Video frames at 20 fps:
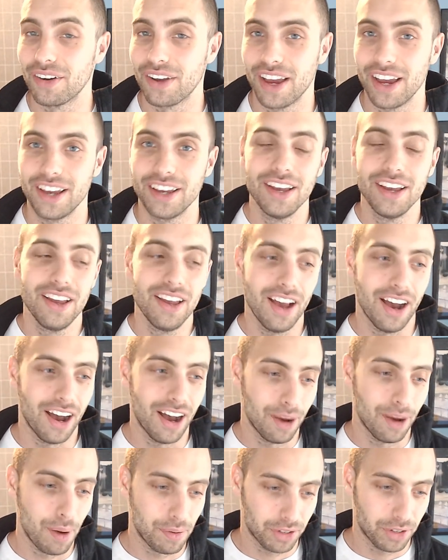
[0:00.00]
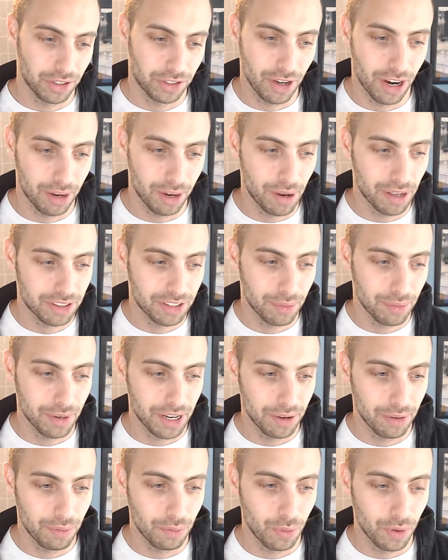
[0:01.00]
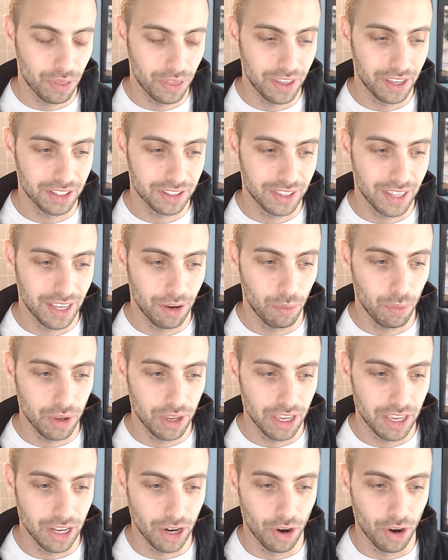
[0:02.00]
Okay, um, I was just talking about somebody with this that we,